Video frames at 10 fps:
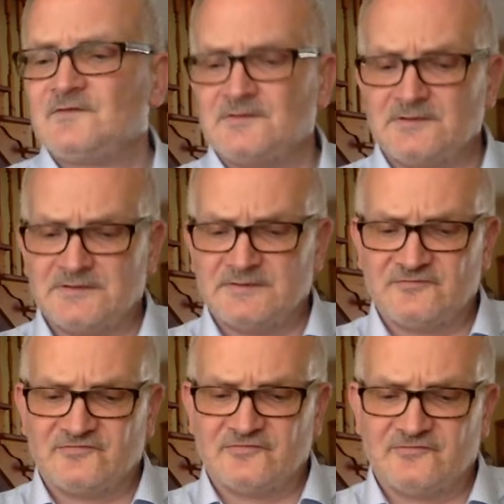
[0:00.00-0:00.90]

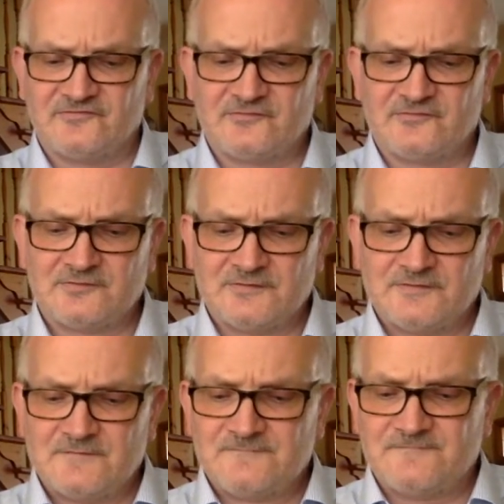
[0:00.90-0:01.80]
This is
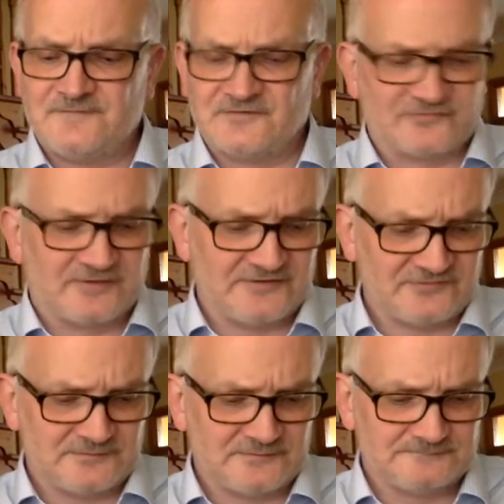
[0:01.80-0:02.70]
Phoenix
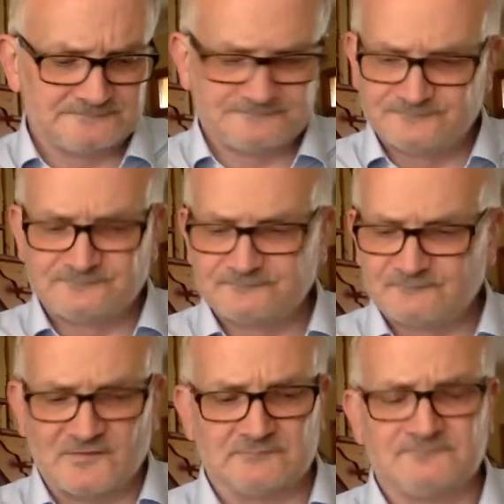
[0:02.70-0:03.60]
Rising.
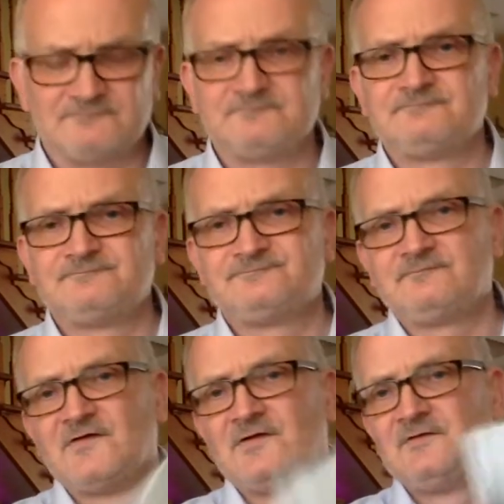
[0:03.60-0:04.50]
Oh,
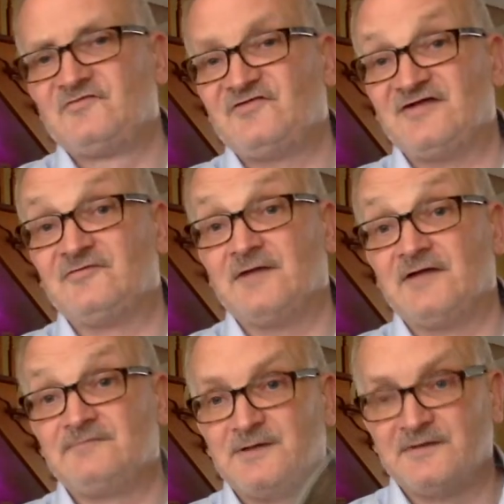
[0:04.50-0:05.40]
Signs of
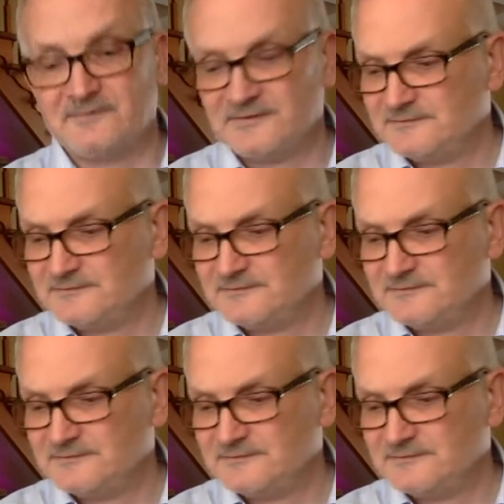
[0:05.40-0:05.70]
Life, by the way.